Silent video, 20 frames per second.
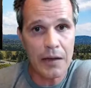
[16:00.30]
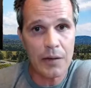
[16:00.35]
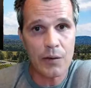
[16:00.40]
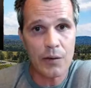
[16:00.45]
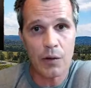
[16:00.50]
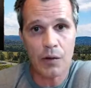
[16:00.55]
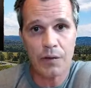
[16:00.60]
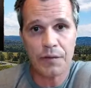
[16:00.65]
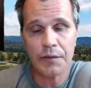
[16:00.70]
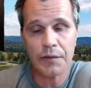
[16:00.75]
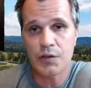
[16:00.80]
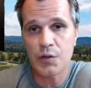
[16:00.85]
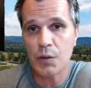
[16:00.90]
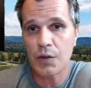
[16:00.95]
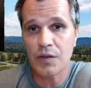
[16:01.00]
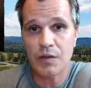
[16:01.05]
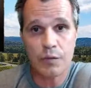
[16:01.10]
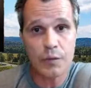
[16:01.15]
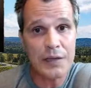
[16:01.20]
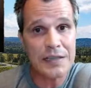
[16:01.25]
it off and do
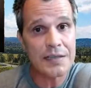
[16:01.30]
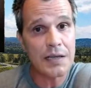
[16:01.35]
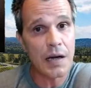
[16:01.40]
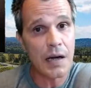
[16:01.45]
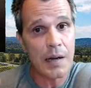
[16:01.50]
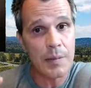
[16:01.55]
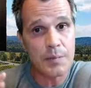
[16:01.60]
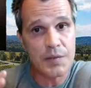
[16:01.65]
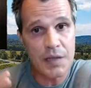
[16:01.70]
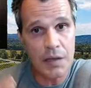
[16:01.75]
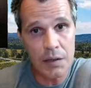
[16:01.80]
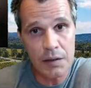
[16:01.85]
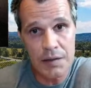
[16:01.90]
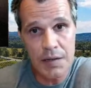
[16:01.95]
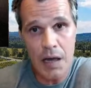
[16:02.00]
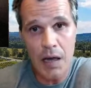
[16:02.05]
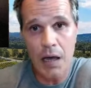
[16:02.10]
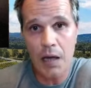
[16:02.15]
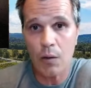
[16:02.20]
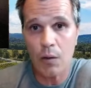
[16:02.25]
it three times a
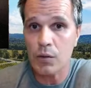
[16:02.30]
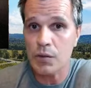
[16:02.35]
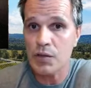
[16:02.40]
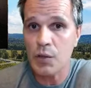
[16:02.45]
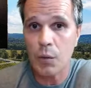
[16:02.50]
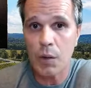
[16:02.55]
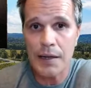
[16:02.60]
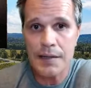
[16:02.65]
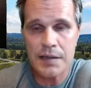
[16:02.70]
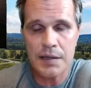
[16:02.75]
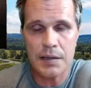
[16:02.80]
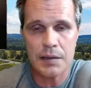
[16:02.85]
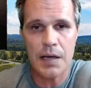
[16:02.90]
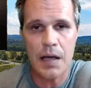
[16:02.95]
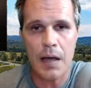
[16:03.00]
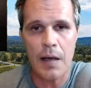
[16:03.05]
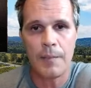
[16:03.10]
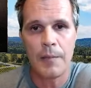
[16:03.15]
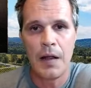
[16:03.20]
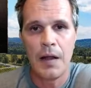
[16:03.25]
day or twice a
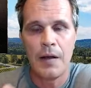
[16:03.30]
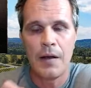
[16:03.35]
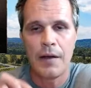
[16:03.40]
day.